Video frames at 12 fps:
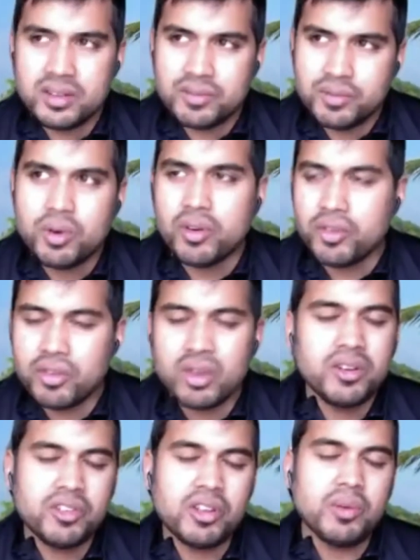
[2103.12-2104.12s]
of course. I
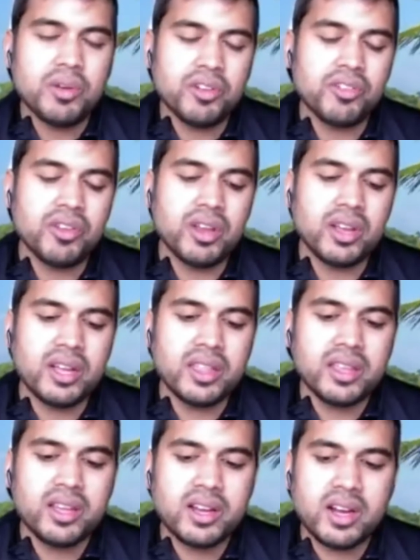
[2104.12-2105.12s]
understand what you're saying. I
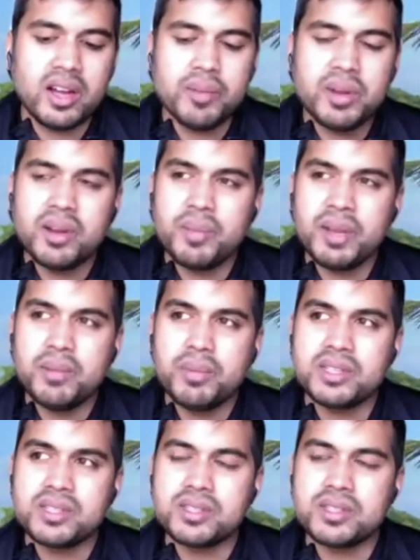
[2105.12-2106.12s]
think I've been in many
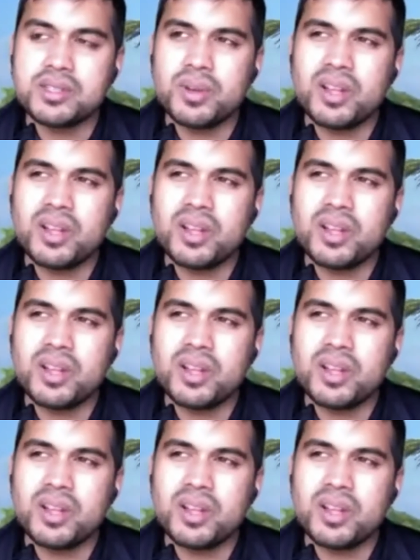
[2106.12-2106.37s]
places as well.